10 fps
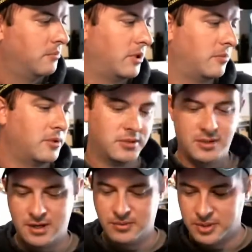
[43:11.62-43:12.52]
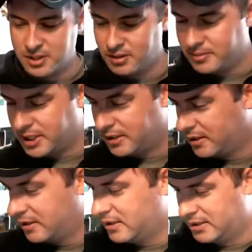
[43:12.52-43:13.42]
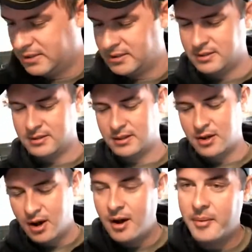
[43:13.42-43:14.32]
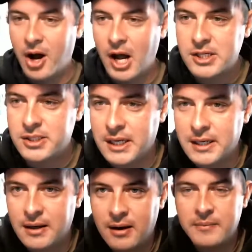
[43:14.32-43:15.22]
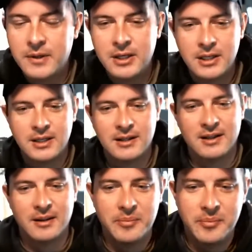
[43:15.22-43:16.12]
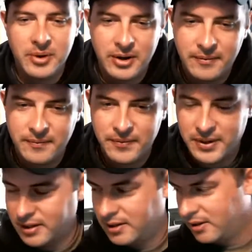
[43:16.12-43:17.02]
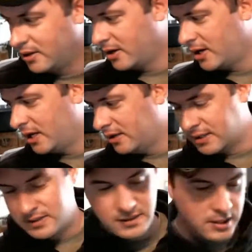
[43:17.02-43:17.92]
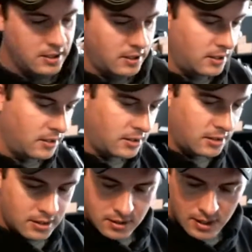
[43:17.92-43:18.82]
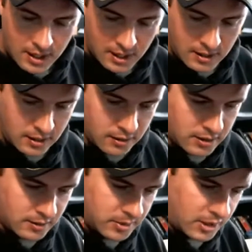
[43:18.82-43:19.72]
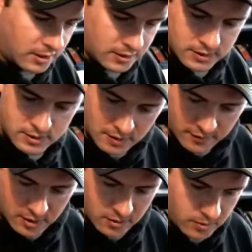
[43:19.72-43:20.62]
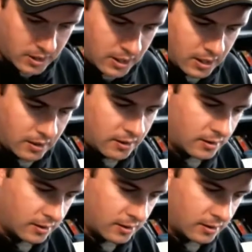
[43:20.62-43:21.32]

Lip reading: Big Mill's daughter would kill me. Come on, J-Dub. But all right, let's see. Anything, let me get all this stuff out of the way.